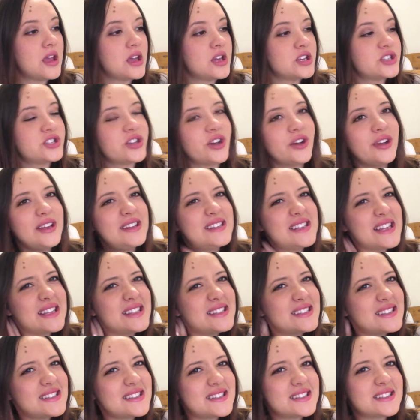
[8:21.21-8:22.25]
So
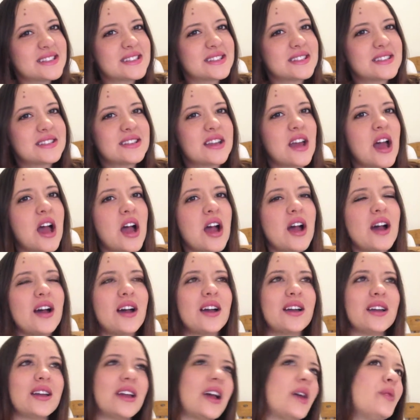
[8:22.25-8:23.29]
it's
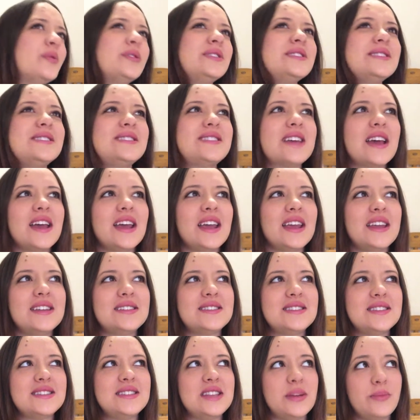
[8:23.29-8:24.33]
I wouldn't say
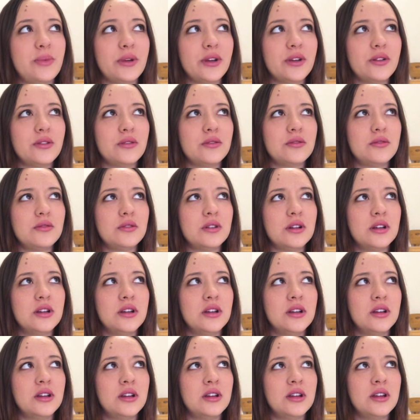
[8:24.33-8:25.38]
it's a typical,
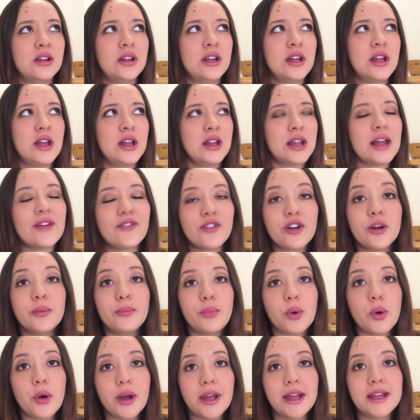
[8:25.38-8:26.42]
like for a
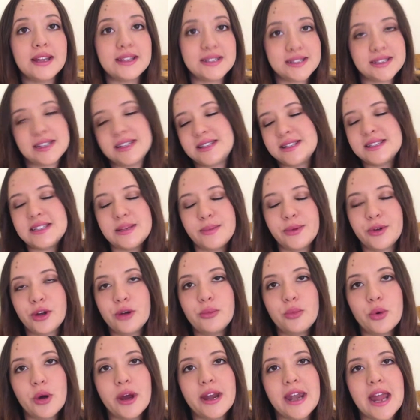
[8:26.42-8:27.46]
boy, it's a
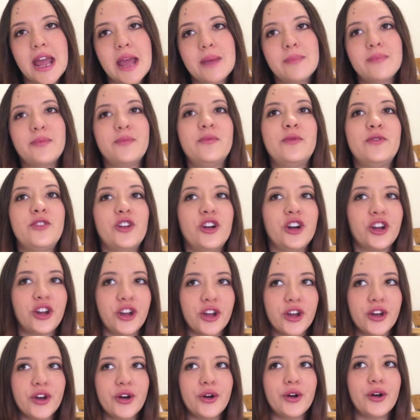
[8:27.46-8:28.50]
typical boy name. For a
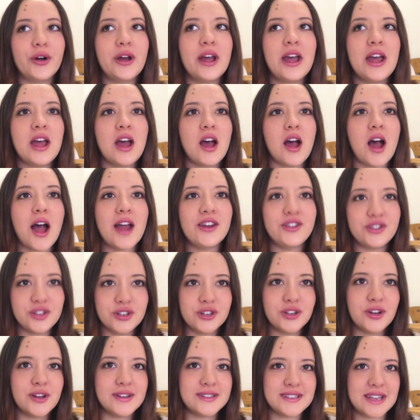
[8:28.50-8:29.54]
girl, I
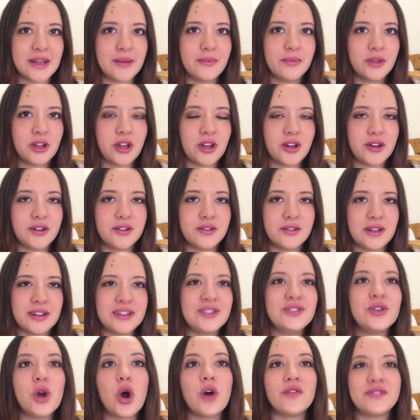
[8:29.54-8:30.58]

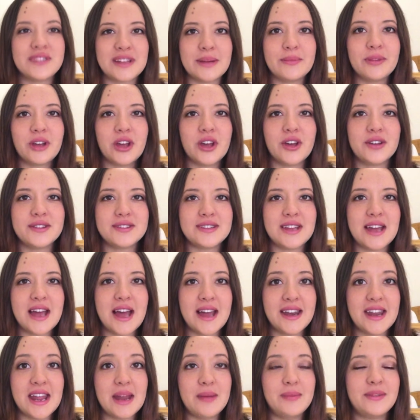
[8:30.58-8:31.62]
know of some girls that
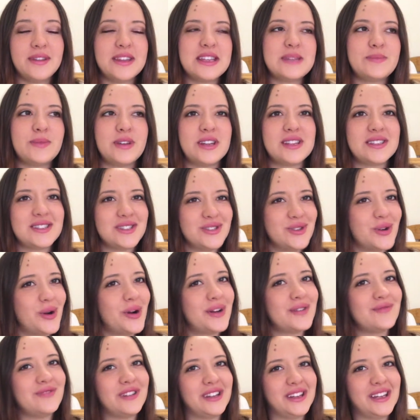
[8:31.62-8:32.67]
are named this, but it's
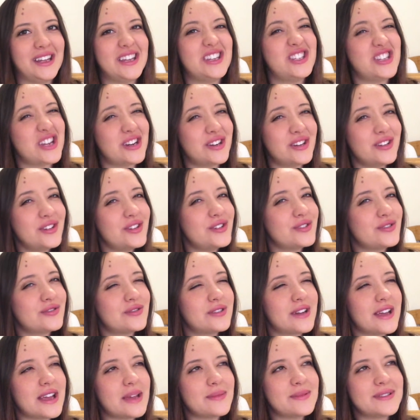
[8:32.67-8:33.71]
not really a gender
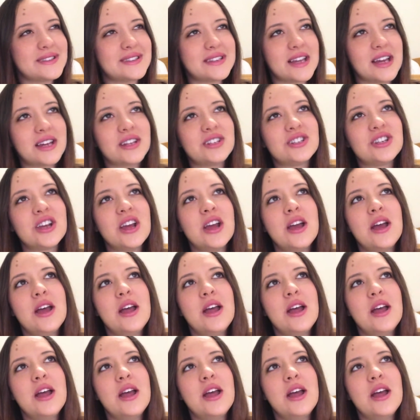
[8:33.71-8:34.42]
neutral name as such.